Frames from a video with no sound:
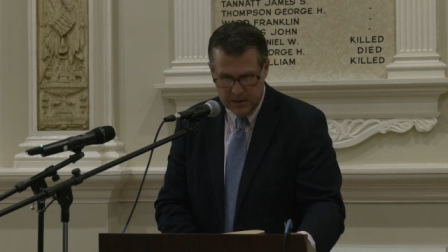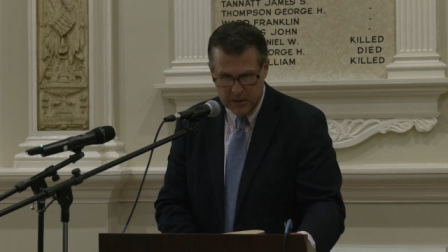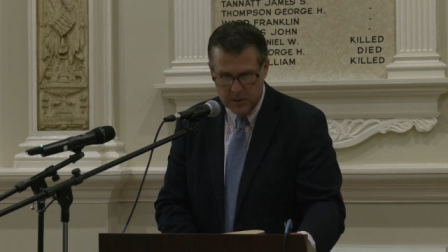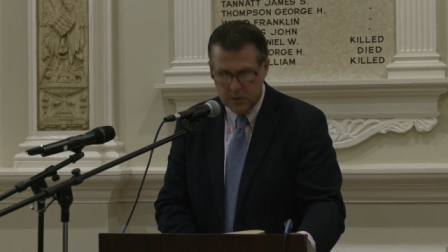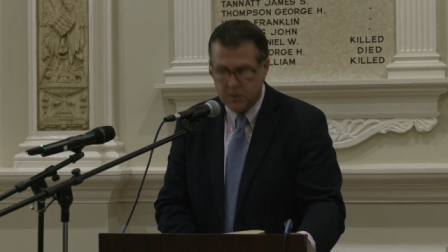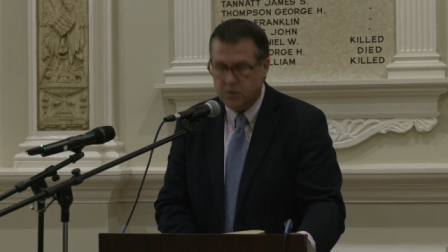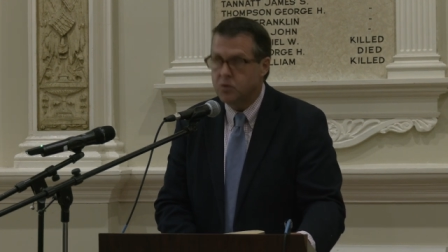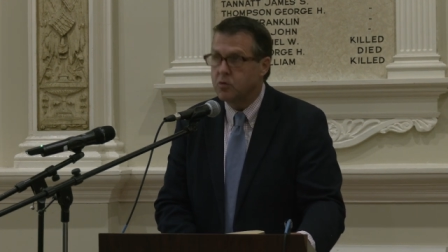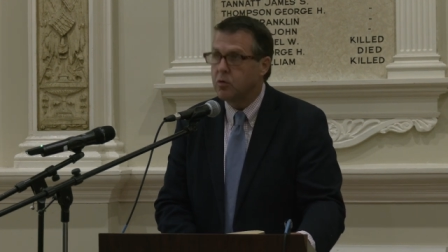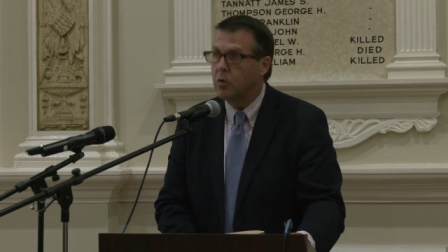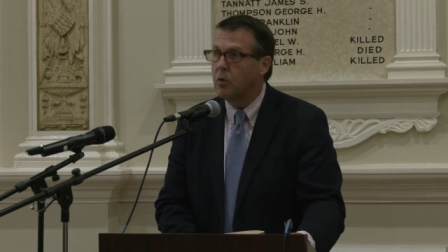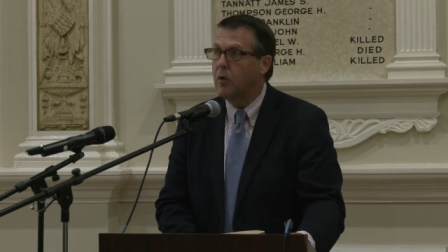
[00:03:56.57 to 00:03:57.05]

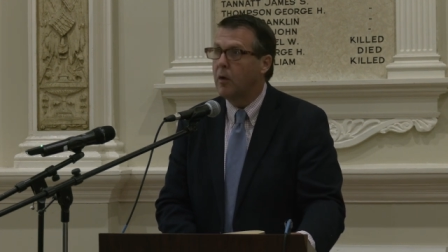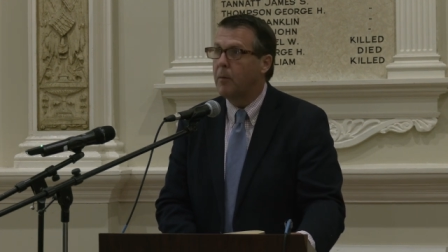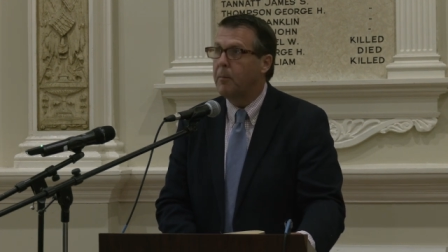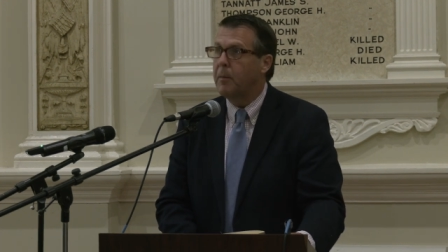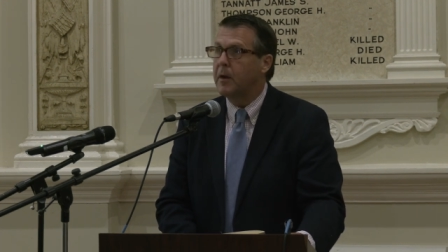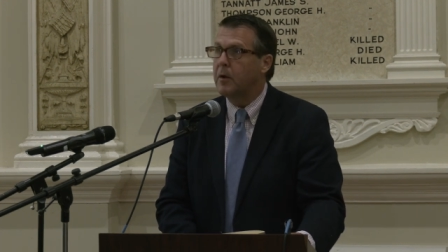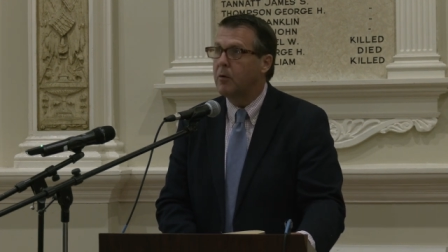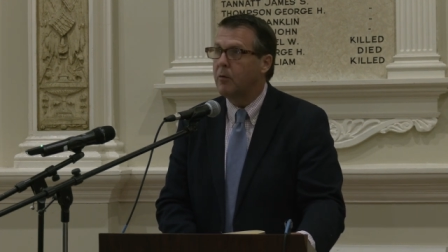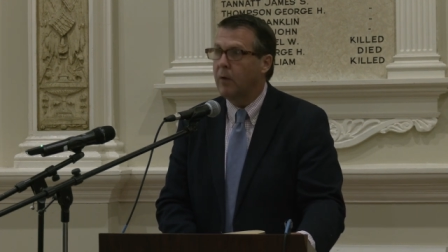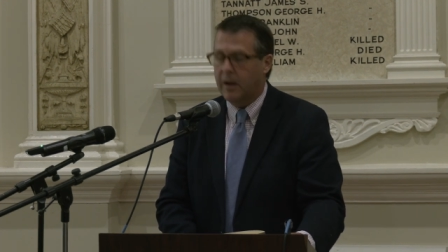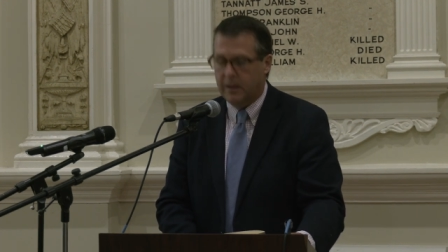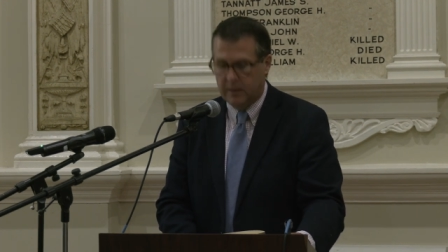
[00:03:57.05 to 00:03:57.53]
has truly
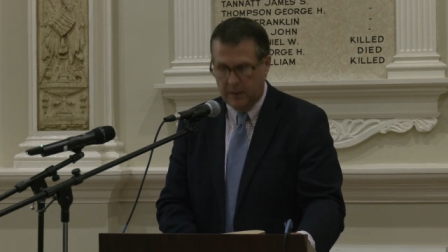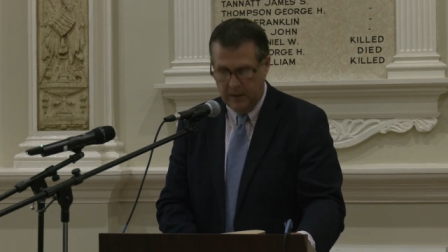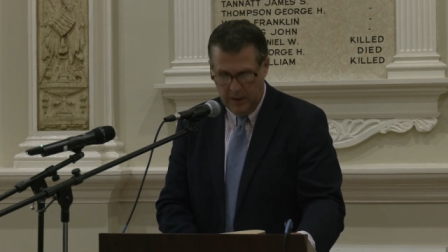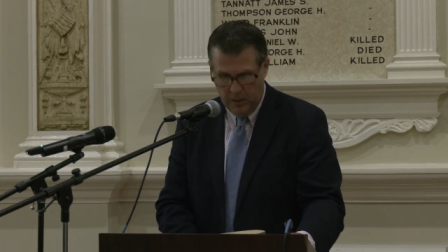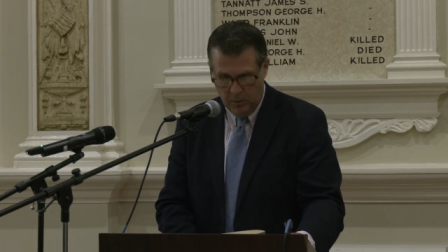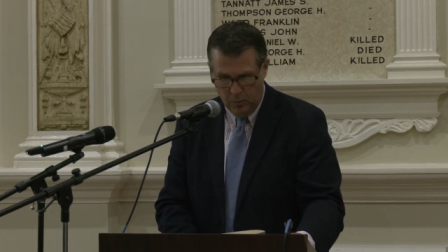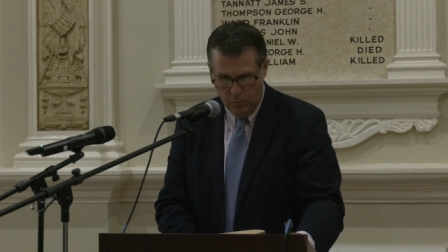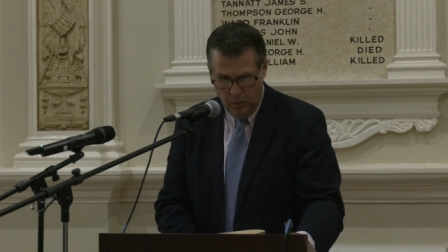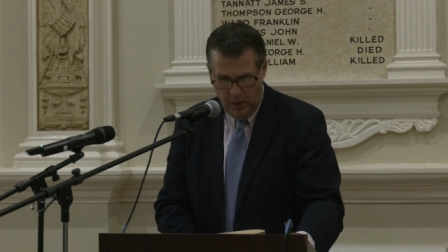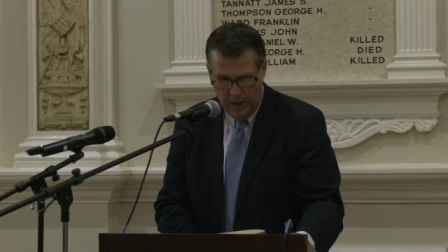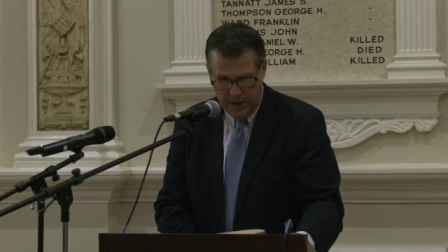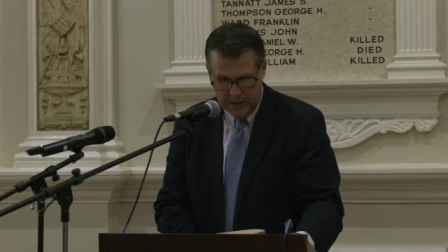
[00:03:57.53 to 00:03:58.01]
been greatly
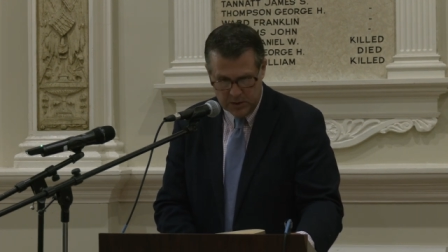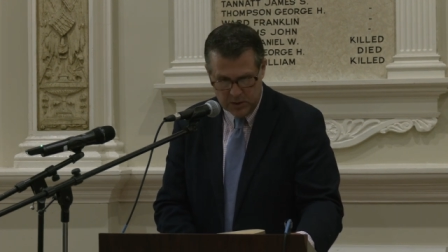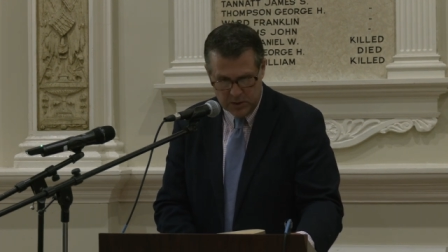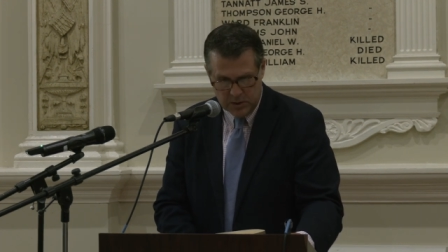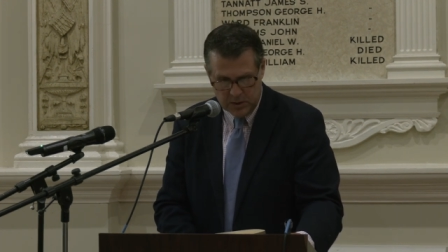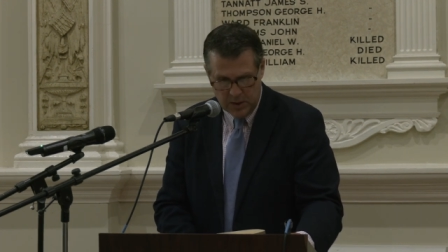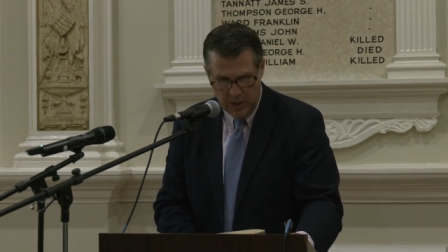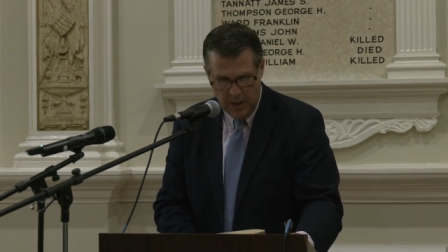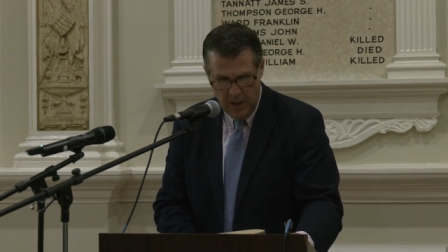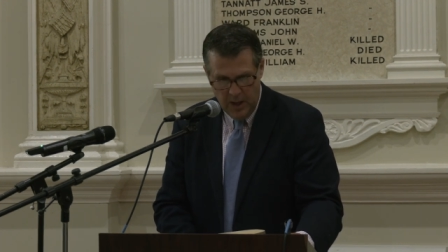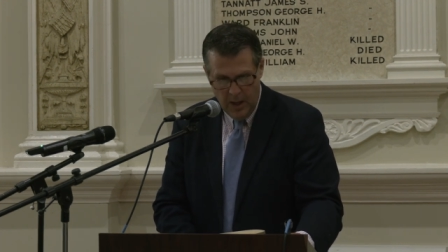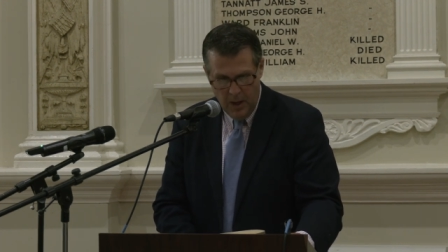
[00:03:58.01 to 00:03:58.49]
enriched
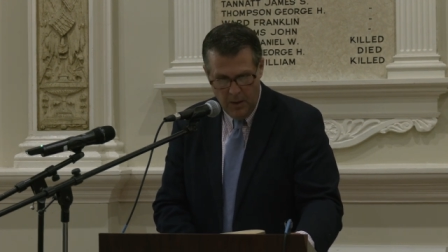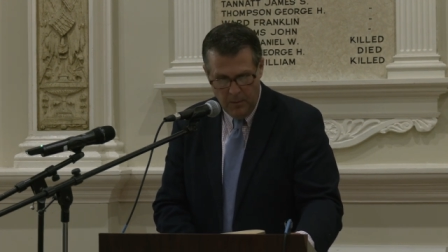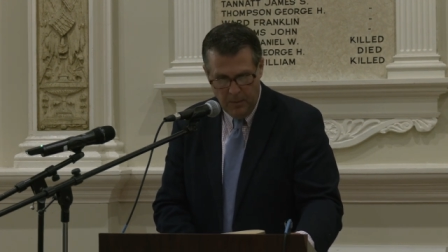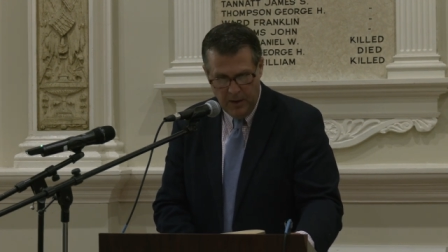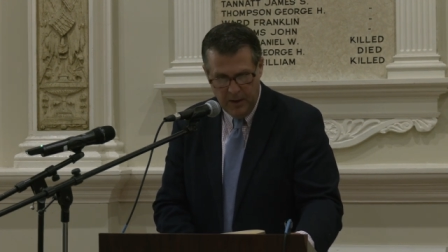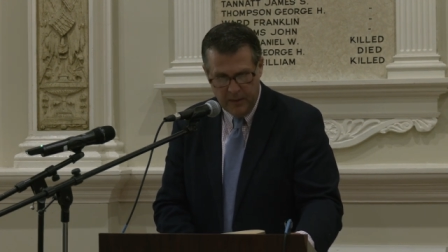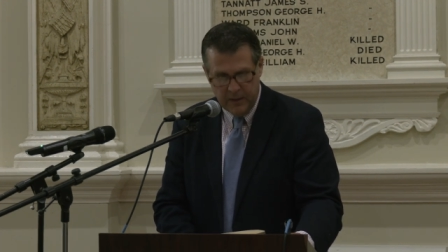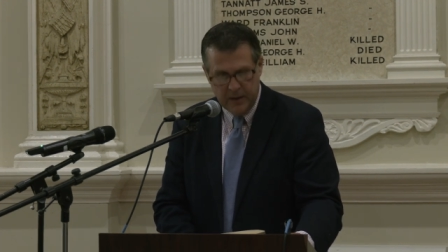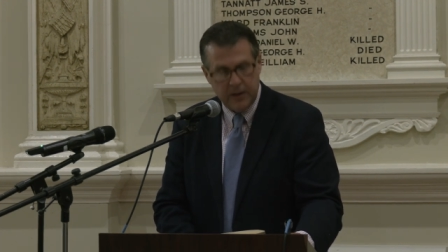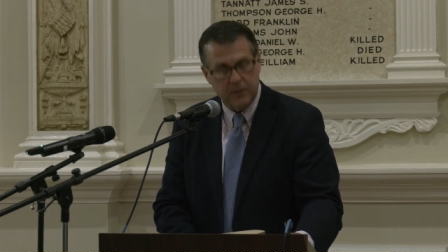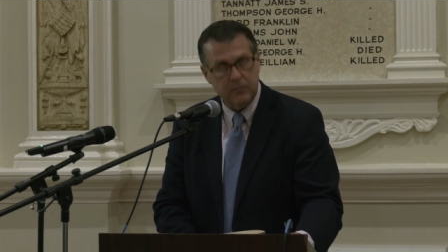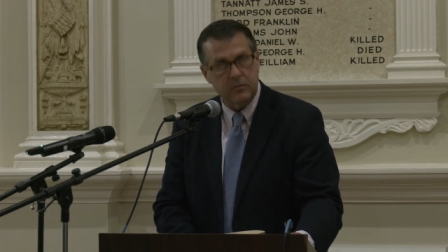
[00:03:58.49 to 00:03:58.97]

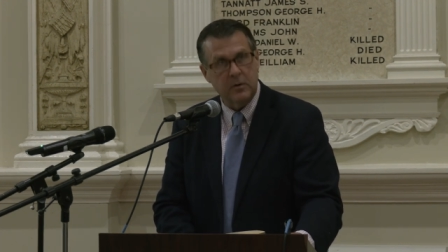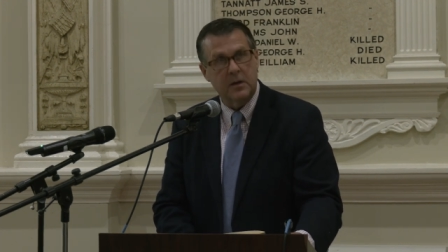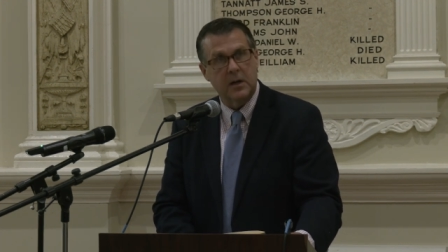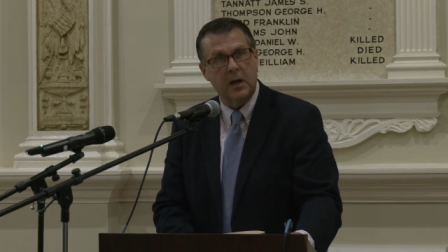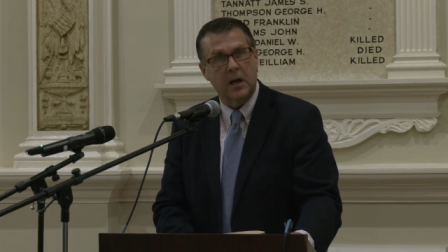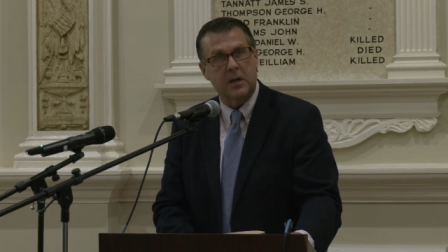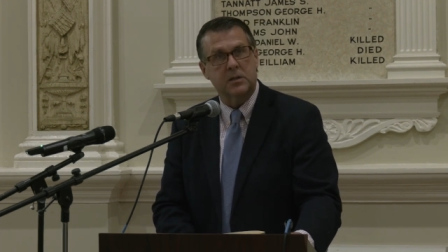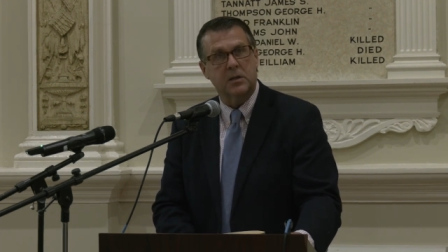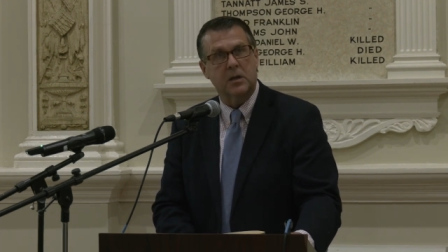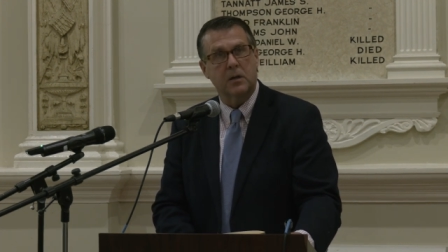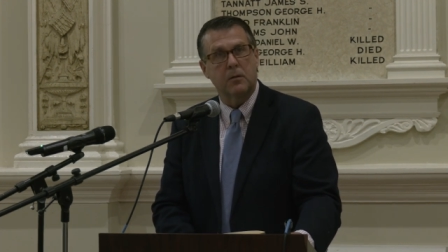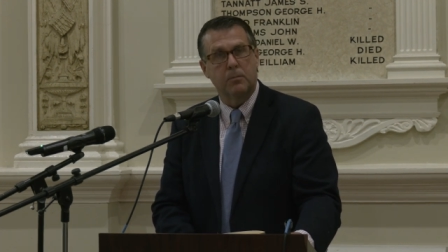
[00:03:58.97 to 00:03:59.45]
by the
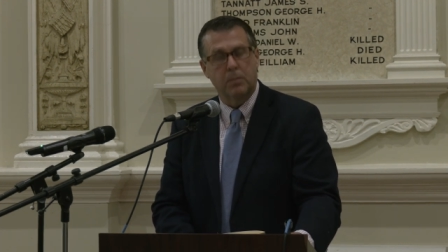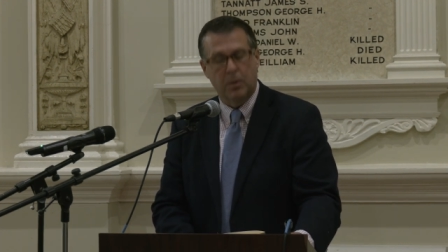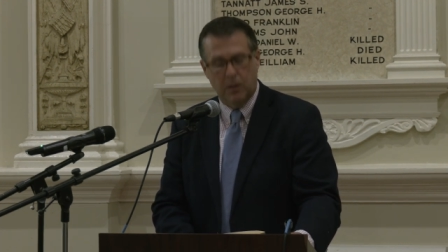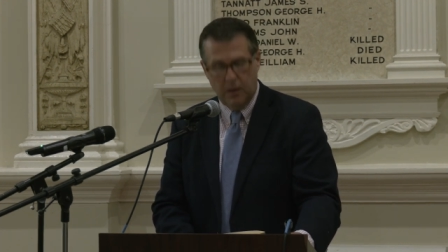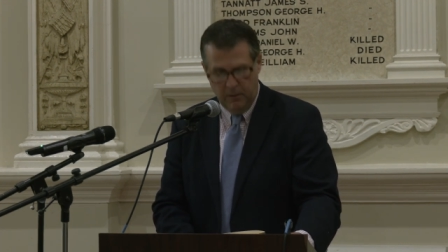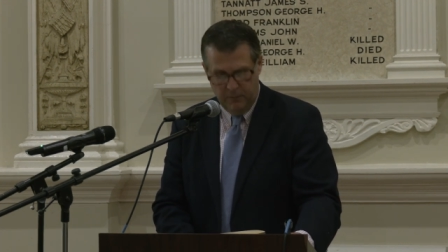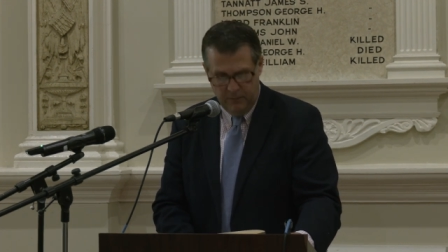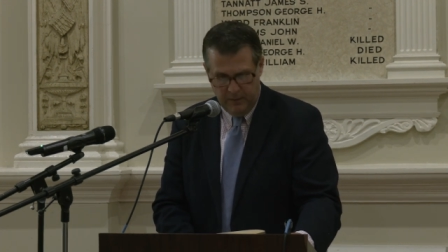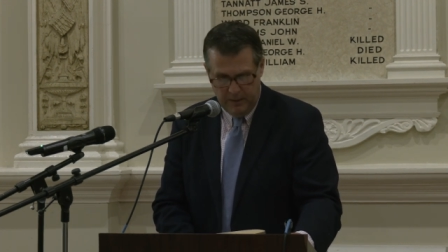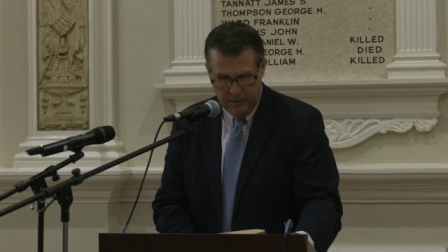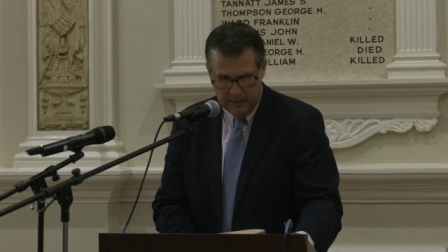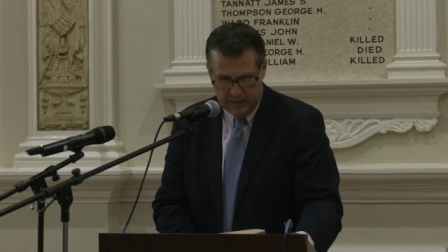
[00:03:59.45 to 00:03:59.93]
introduction of
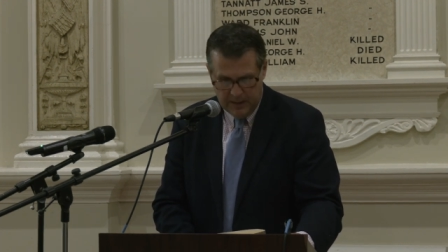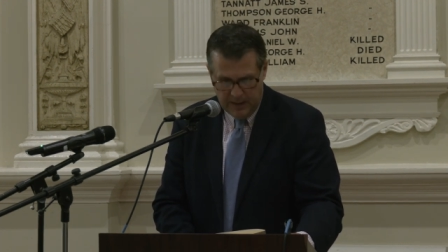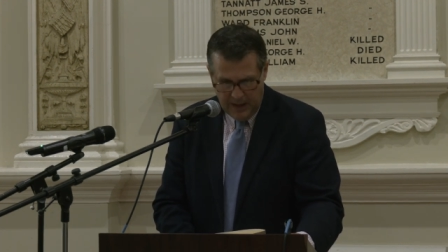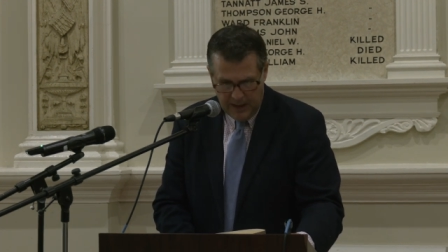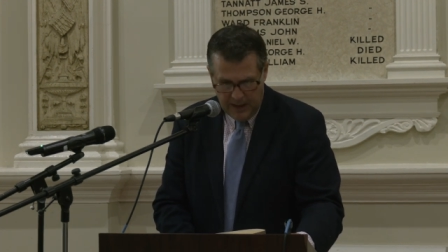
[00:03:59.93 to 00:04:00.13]
Bolivian